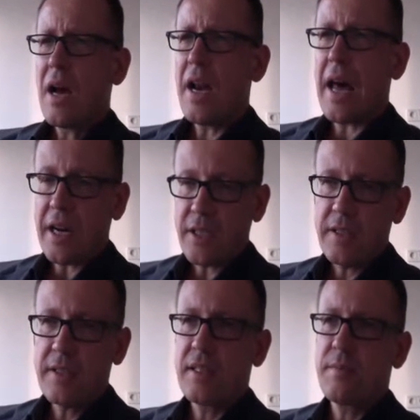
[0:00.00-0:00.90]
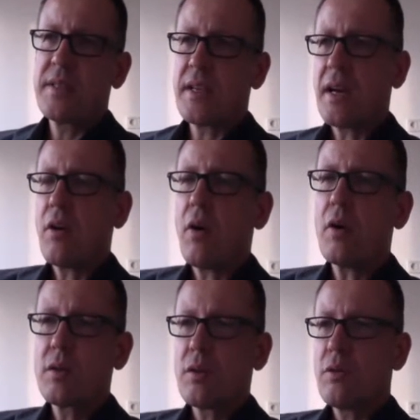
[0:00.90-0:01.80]
Large systems are
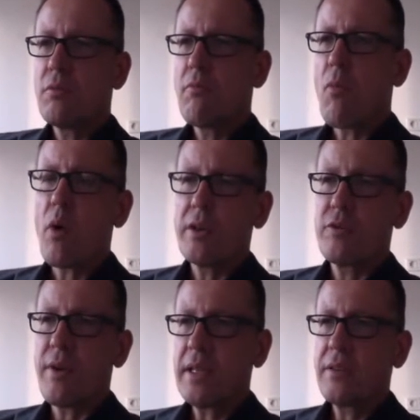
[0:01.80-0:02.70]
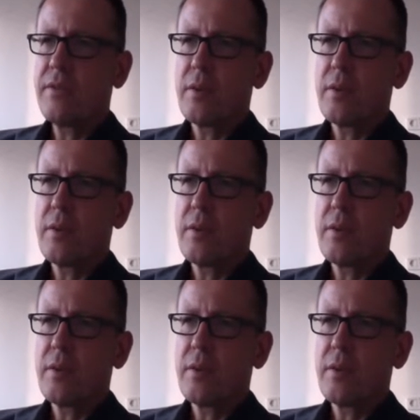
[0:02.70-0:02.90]
also more attractive,